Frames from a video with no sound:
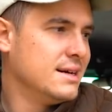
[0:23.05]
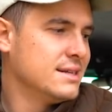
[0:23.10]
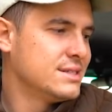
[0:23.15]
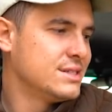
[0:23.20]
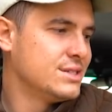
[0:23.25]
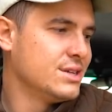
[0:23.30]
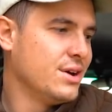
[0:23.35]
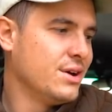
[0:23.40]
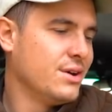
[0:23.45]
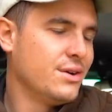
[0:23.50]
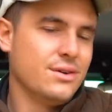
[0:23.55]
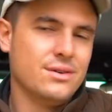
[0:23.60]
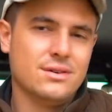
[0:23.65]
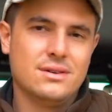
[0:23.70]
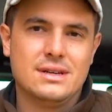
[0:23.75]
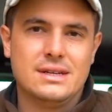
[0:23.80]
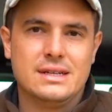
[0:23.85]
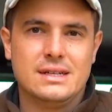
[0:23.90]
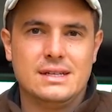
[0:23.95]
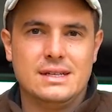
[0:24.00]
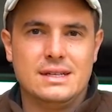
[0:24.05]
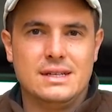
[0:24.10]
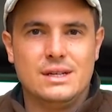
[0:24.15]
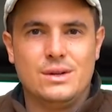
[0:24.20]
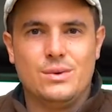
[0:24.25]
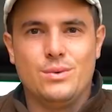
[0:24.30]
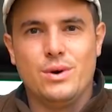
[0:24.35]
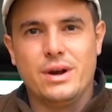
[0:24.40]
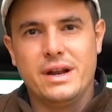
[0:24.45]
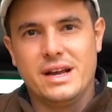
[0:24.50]
So,
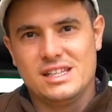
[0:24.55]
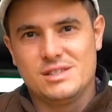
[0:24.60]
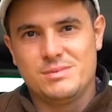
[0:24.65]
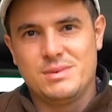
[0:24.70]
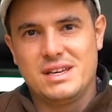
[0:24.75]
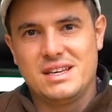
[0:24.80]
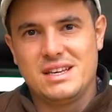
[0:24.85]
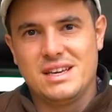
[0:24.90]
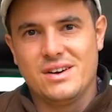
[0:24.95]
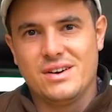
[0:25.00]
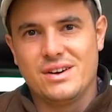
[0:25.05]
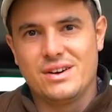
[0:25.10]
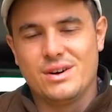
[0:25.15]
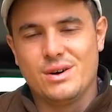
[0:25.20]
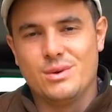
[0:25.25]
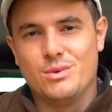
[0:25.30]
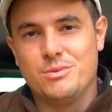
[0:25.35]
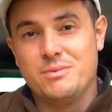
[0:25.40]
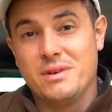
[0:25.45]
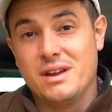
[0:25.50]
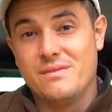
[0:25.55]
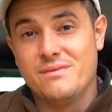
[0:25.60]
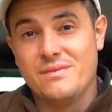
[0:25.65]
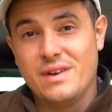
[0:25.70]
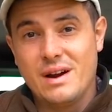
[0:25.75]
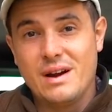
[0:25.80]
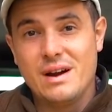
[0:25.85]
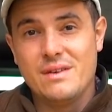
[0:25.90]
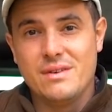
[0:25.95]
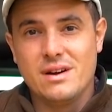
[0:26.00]
what has been going on? We've been
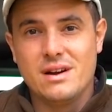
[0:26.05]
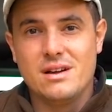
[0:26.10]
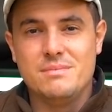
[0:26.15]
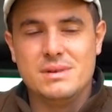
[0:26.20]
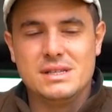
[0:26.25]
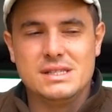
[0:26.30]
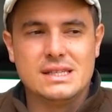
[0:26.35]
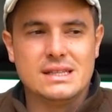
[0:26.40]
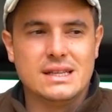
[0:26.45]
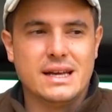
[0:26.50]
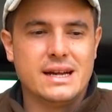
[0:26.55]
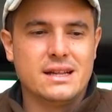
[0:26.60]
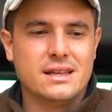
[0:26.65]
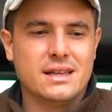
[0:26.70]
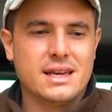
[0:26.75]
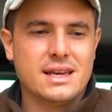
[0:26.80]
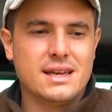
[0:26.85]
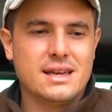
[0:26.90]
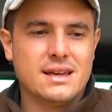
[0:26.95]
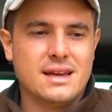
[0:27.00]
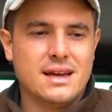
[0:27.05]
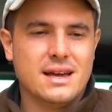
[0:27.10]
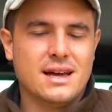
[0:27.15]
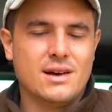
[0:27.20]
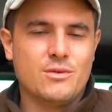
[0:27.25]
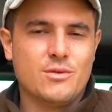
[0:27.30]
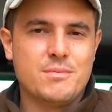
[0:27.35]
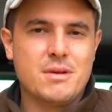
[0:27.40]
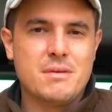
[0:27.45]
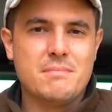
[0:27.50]
very, very busy lately.
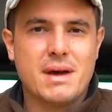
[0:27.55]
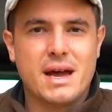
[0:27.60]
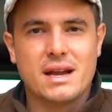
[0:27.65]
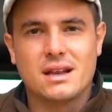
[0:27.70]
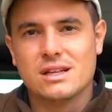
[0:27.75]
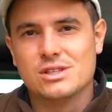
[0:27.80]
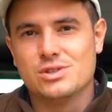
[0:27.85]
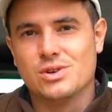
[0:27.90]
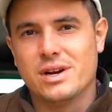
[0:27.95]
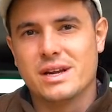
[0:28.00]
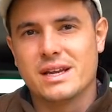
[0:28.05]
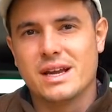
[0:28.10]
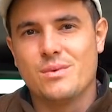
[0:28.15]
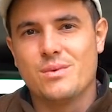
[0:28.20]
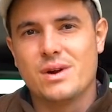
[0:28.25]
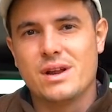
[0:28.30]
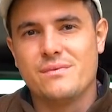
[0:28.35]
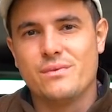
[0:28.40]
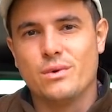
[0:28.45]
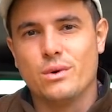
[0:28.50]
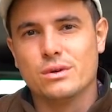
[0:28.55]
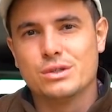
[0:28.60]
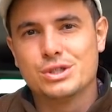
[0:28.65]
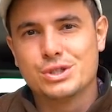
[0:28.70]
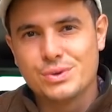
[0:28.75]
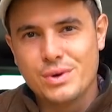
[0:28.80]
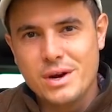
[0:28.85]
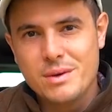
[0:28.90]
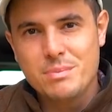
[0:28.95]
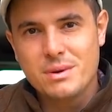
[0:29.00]
We've been madly trying to get ready for a
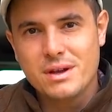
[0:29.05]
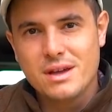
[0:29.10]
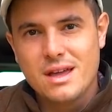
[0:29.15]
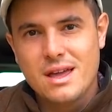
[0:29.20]
trip.